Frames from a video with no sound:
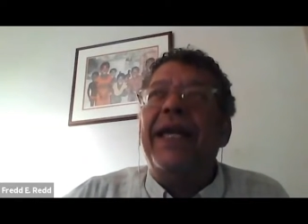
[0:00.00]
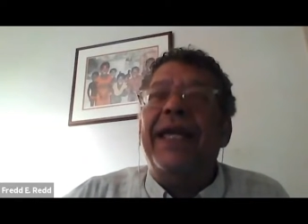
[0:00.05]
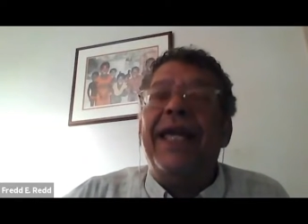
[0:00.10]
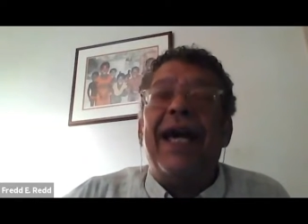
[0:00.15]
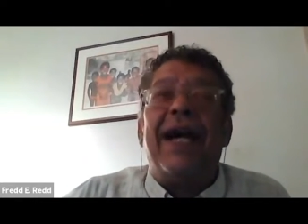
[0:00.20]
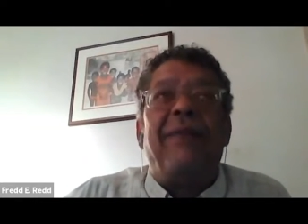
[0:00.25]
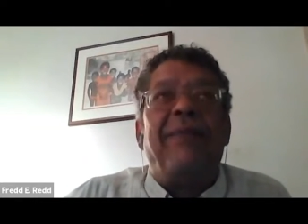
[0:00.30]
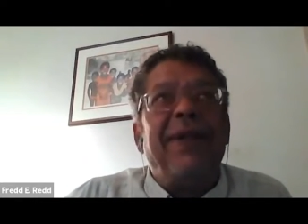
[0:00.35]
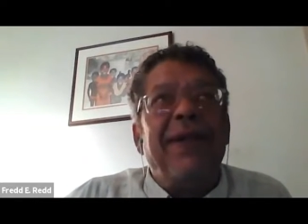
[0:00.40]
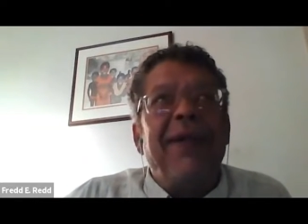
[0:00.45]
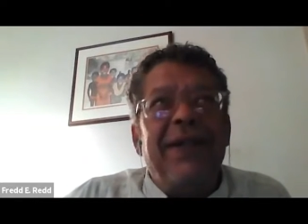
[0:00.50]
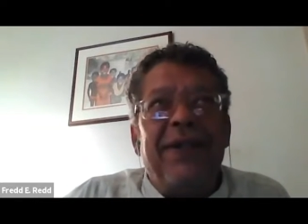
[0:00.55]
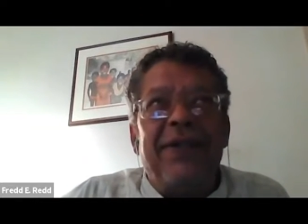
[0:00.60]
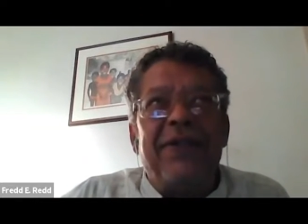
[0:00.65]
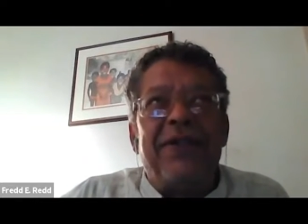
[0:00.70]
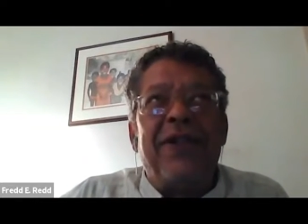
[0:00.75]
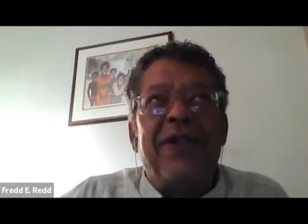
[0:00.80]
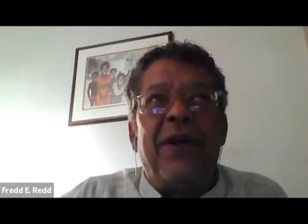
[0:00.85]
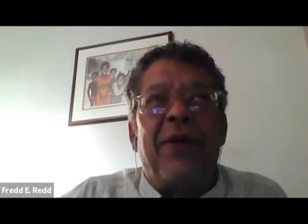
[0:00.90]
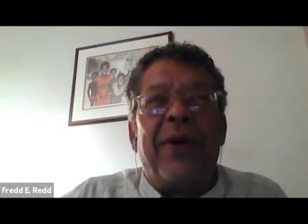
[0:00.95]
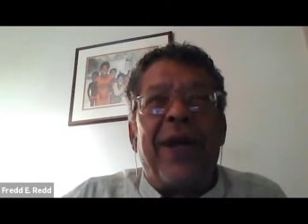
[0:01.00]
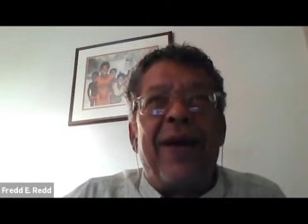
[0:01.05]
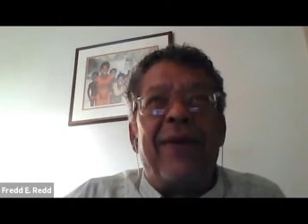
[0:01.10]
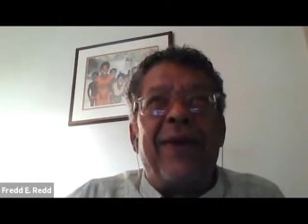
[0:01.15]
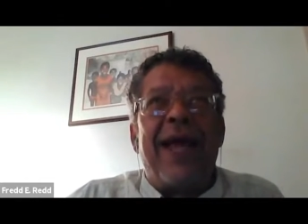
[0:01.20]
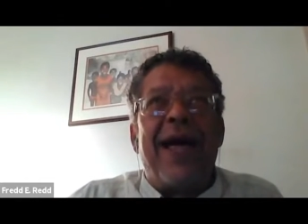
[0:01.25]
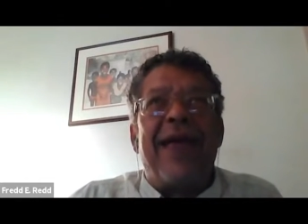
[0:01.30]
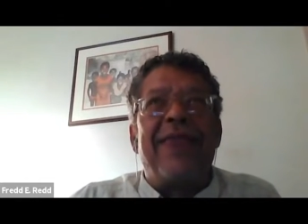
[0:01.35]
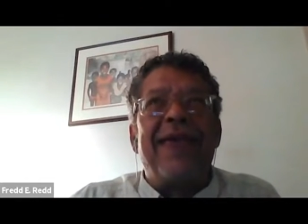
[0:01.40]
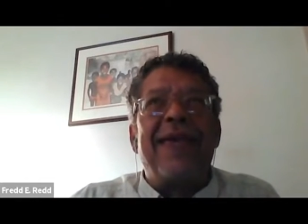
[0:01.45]
Yeah, pills.
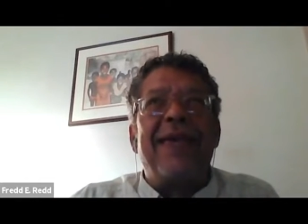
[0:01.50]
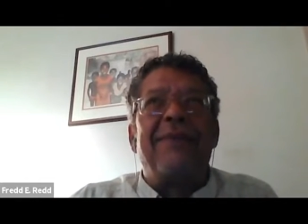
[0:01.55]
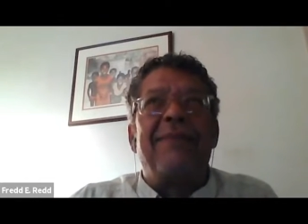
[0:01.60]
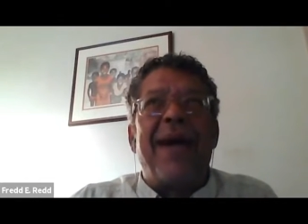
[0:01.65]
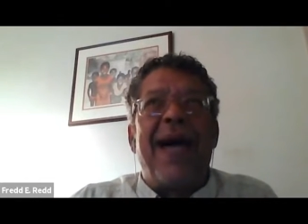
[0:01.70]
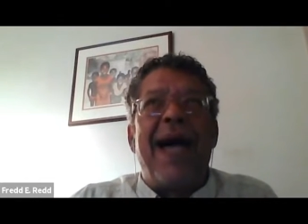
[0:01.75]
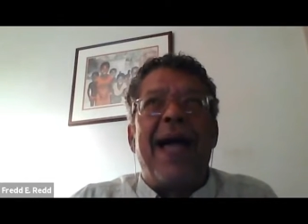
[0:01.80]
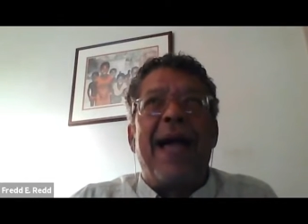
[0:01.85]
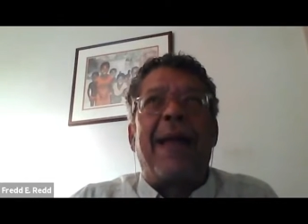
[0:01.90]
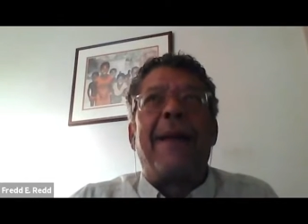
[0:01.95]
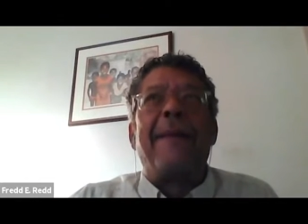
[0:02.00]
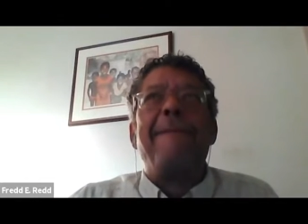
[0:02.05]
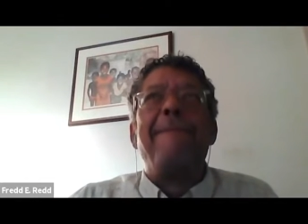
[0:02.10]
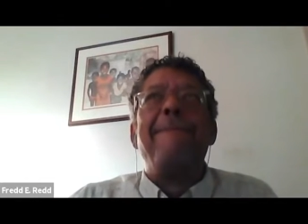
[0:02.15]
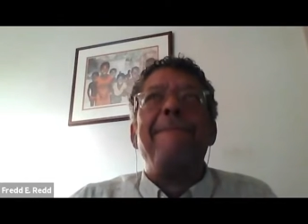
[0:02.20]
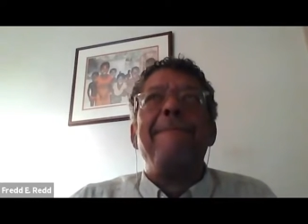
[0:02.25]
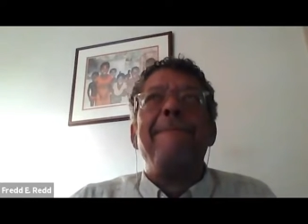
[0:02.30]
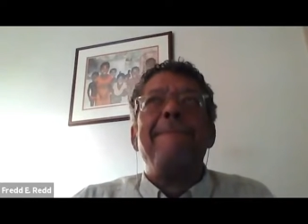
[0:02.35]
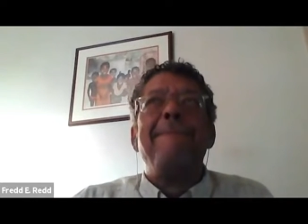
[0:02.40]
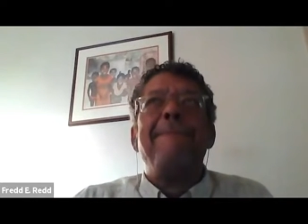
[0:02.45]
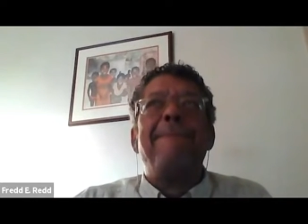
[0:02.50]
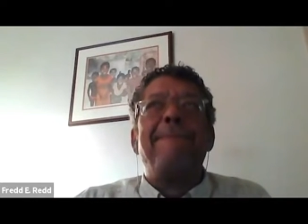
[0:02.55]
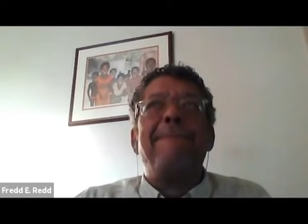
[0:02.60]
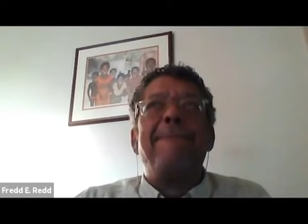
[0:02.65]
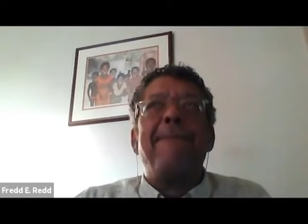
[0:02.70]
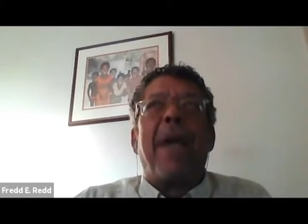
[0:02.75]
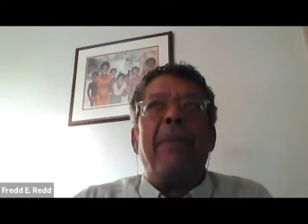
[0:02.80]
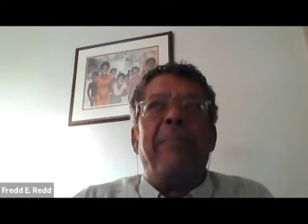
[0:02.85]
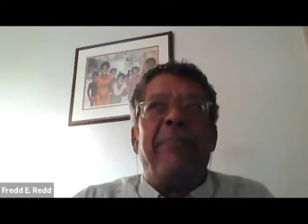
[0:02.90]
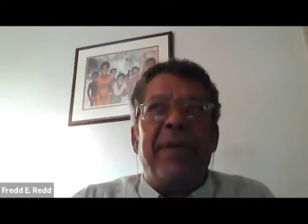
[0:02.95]
When I think back,
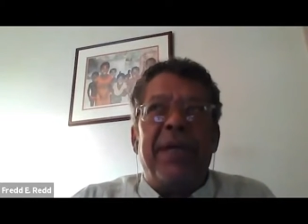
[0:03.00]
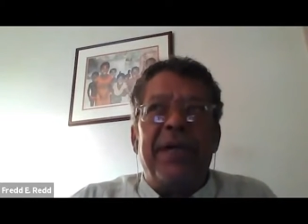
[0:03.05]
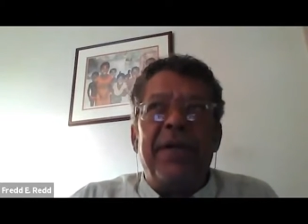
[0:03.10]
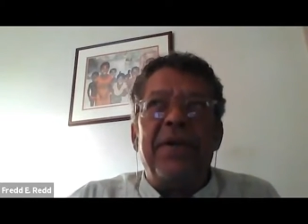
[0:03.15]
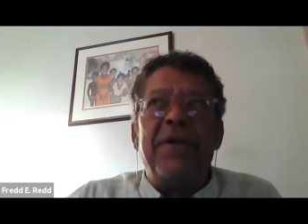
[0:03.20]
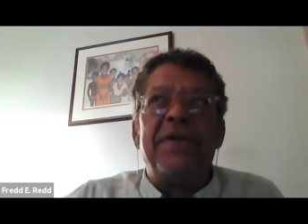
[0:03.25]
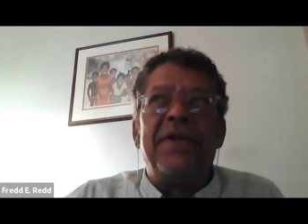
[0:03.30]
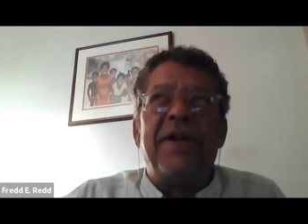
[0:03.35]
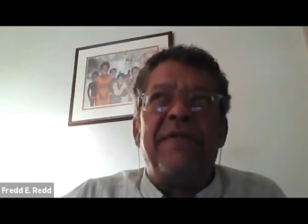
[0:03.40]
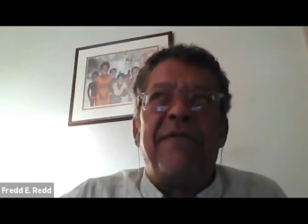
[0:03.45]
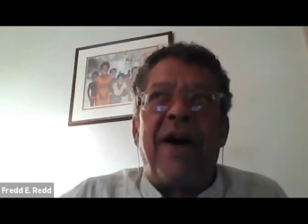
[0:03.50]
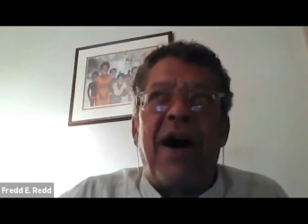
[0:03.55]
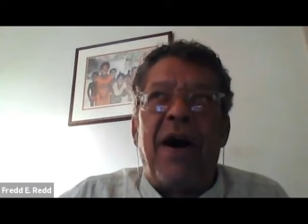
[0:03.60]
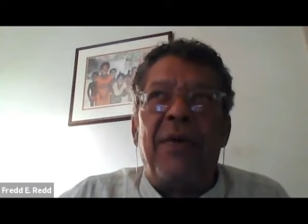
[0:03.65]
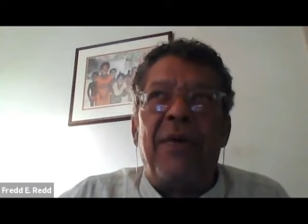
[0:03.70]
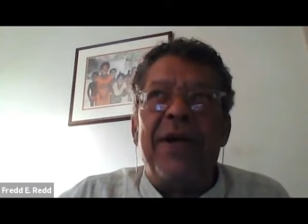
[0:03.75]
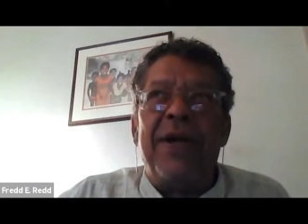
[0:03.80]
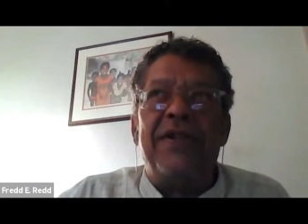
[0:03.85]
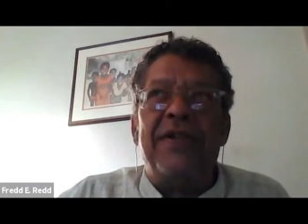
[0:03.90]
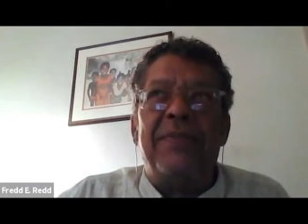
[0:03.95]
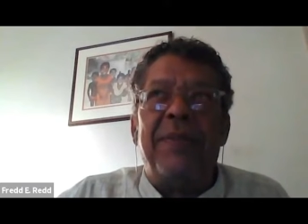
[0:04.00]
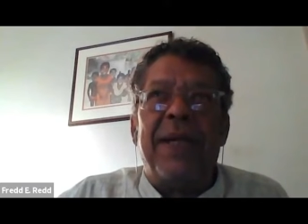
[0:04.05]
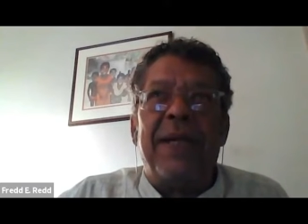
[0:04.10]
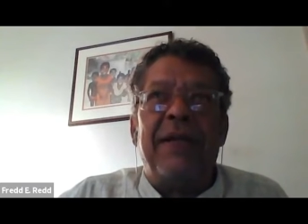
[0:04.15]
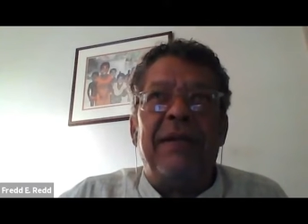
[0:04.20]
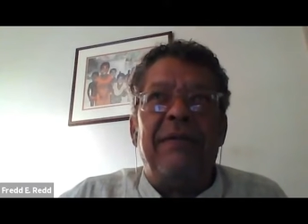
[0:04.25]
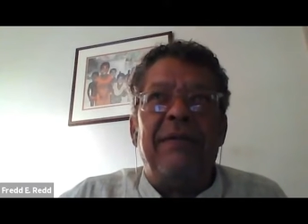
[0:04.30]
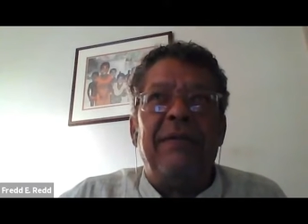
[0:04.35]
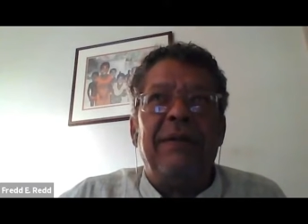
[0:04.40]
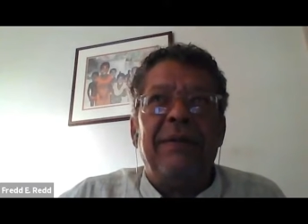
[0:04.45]
pills have always
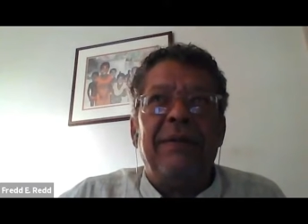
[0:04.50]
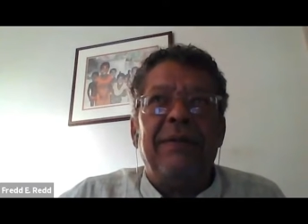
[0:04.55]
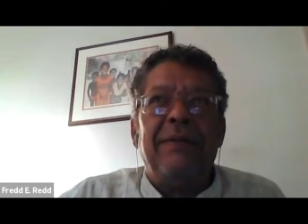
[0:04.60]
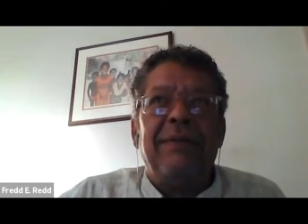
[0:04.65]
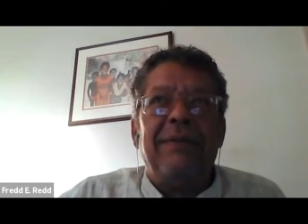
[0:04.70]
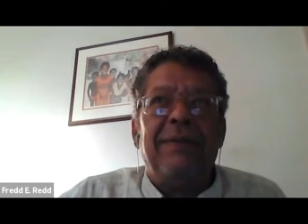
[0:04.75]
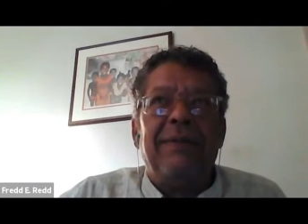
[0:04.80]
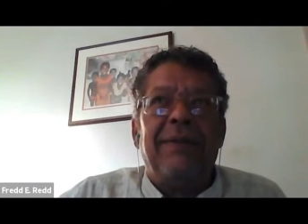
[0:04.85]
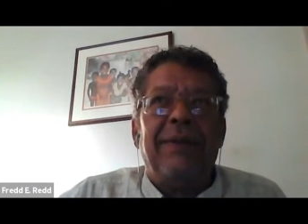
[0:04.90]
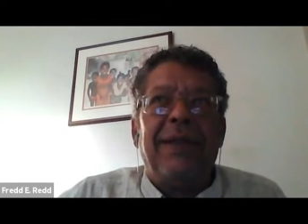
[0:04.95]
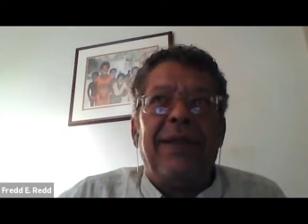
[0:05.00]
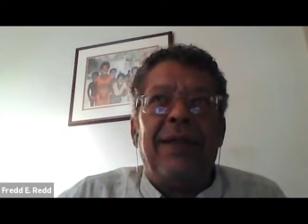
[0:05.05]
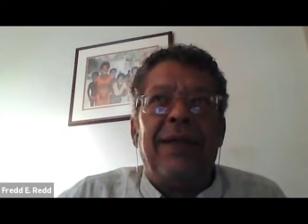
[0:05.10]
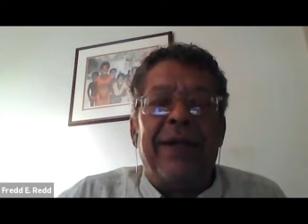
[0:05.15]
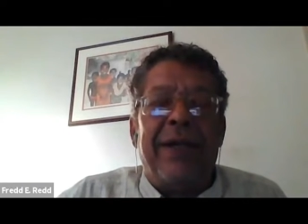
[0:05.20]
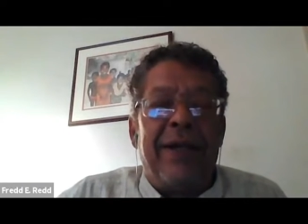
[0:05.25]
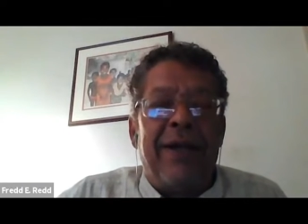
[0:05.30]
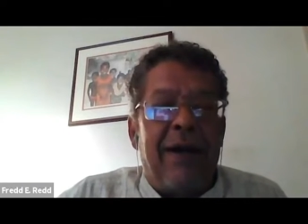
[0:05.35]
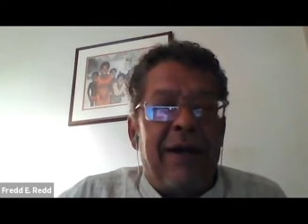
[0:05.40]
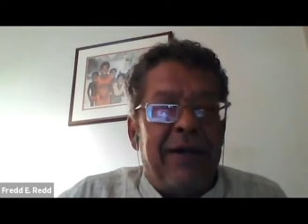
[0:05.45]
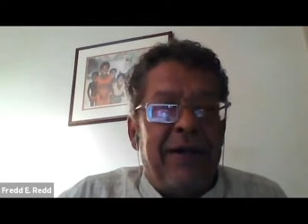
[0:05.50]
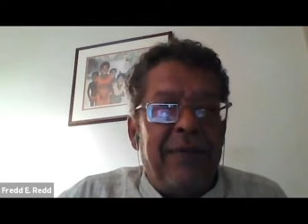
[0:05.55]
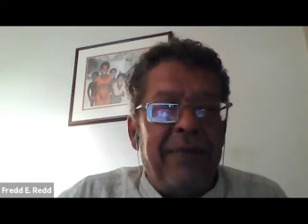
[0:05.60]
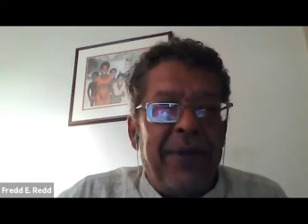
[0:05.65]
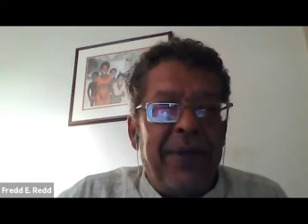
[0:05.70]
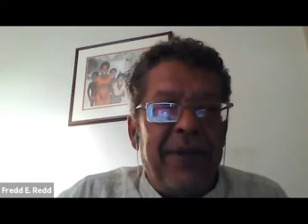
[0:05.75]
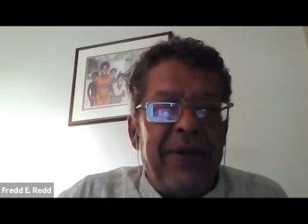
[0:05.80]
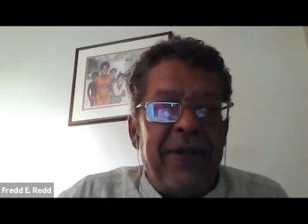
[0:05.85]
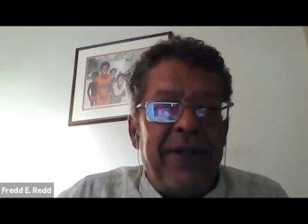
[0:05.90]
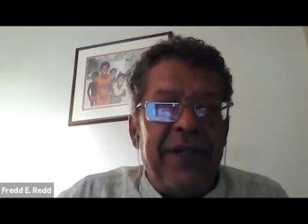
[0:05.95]
been, in our
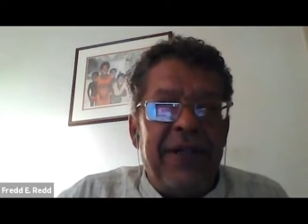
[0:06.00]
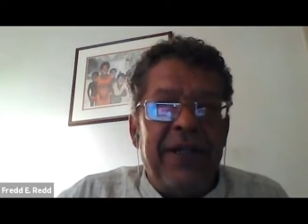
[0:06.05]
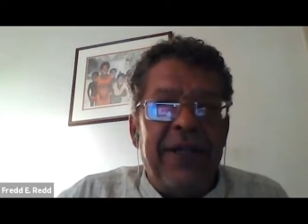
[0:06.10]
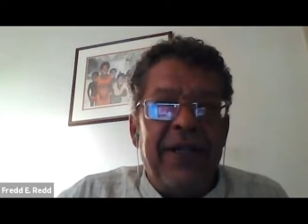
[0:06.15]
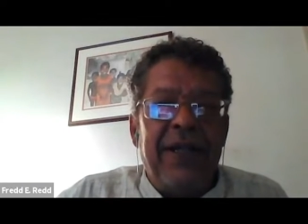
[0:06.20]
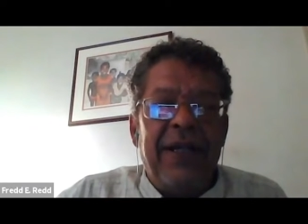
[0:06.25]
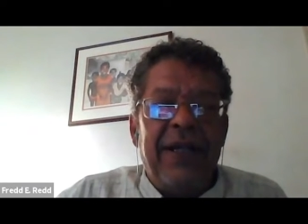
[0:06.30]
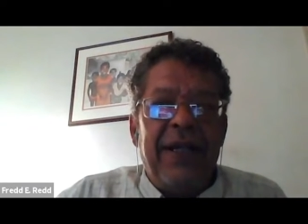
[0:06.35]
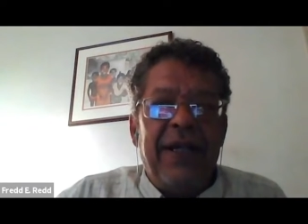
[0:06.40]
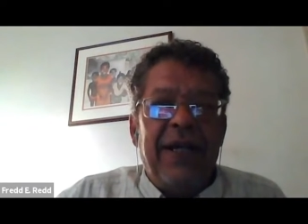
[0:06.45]
community.